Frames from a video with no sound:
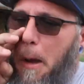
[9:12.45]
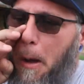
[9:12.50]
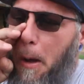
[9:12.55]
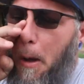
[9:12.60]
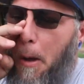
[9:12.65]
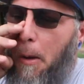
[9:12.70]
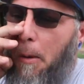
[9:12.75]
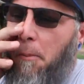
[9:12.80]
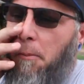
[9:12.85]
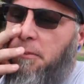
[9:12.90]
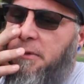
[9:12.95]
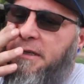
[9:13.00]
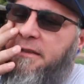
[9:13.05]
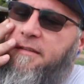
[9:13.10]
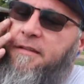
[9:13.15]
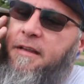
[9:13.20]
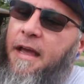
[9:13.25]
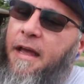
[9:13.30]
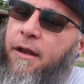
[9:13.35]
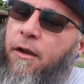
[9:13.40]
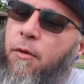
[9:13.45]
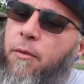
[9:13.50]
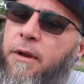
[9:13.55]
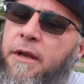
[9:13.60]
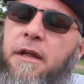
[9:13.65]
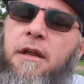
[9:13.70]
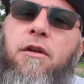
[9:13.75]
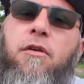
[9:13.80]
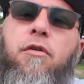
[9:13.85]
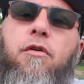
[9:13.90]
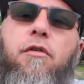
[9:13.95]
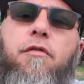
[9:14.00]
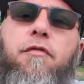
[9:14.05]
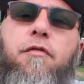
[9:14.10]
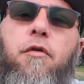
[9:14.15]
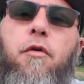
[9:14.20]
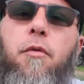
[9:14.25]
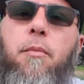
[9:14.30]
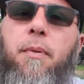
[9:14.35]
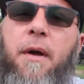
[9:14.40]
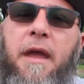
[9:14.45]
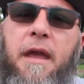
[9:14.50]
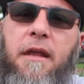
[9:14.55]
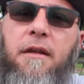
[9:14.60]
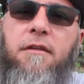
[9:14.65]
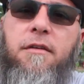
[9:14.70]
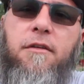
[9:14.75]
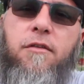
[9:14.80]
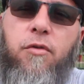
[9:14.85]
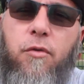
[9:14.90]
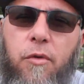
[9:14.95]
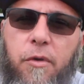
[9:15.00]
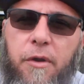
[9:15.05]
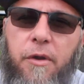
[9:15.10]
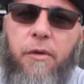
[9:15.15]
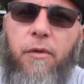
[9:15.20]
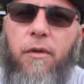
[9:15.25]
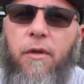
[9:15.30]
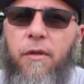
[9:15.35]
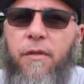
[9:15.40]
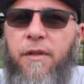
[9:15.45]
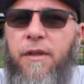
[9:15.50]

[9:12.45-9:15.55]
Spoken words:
Like I say, I know we didn't do a full paint tutorial on